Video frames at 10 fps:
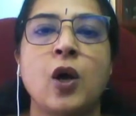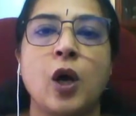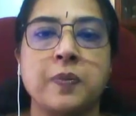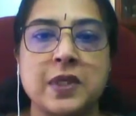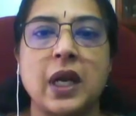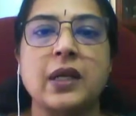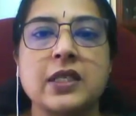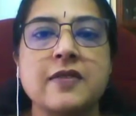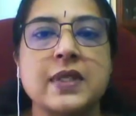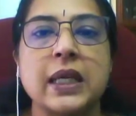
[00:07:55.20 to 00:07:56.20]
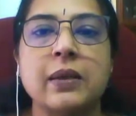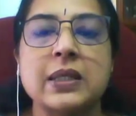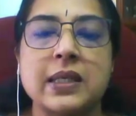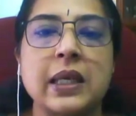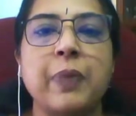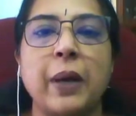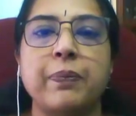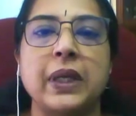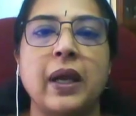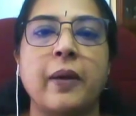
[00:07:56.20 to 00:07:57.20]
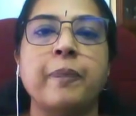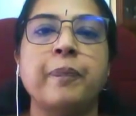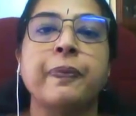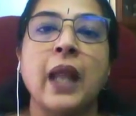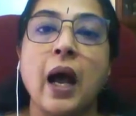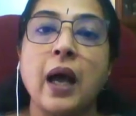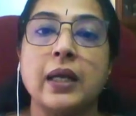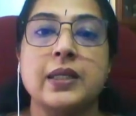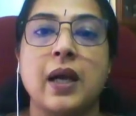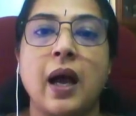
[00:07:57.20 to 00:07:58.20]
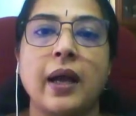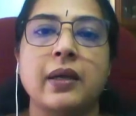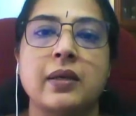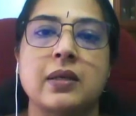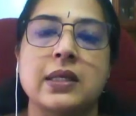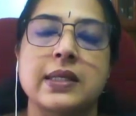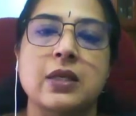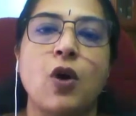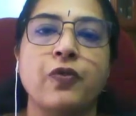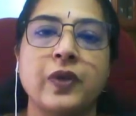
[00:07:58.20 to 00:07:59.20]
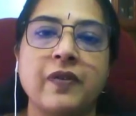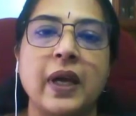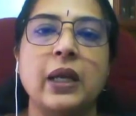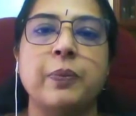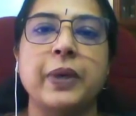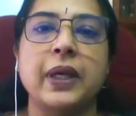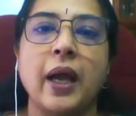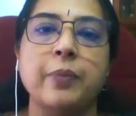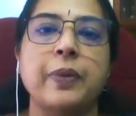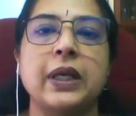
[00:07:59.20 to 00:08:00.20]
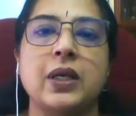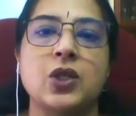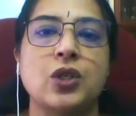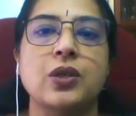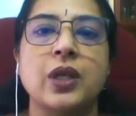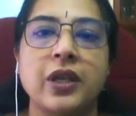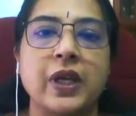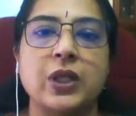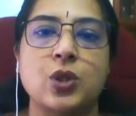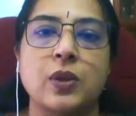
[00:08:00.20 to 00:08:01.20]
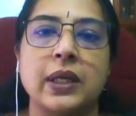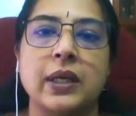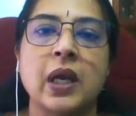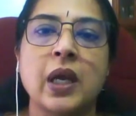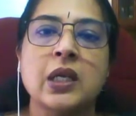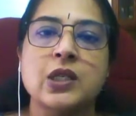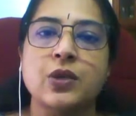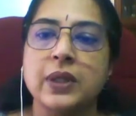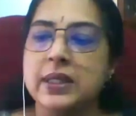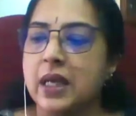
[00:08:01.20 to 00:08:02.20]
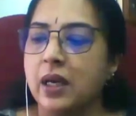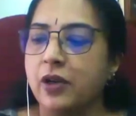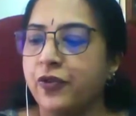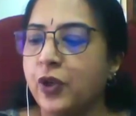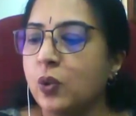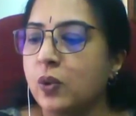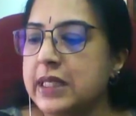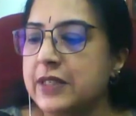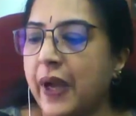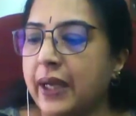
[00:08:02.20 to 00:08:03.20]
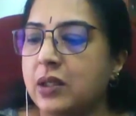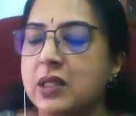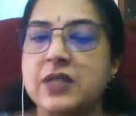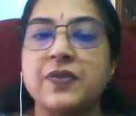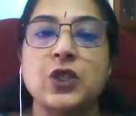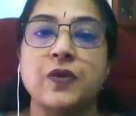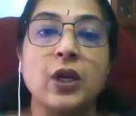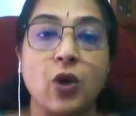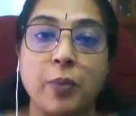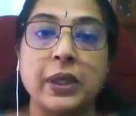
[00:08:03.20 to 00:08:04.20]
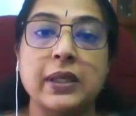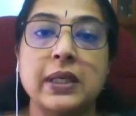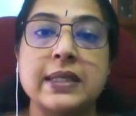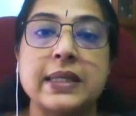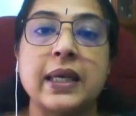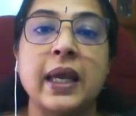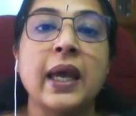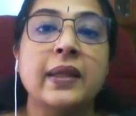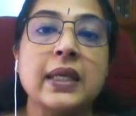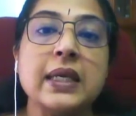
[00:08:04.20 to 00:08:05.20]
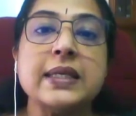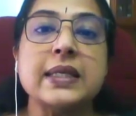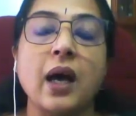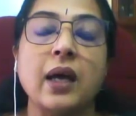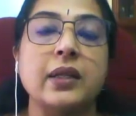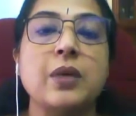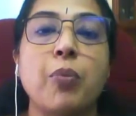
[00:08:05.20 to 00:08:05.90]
obstructive sleep apnea are at a higher risk of developing hypertension eventually. So these are a few risk factors which we commonly see. These are the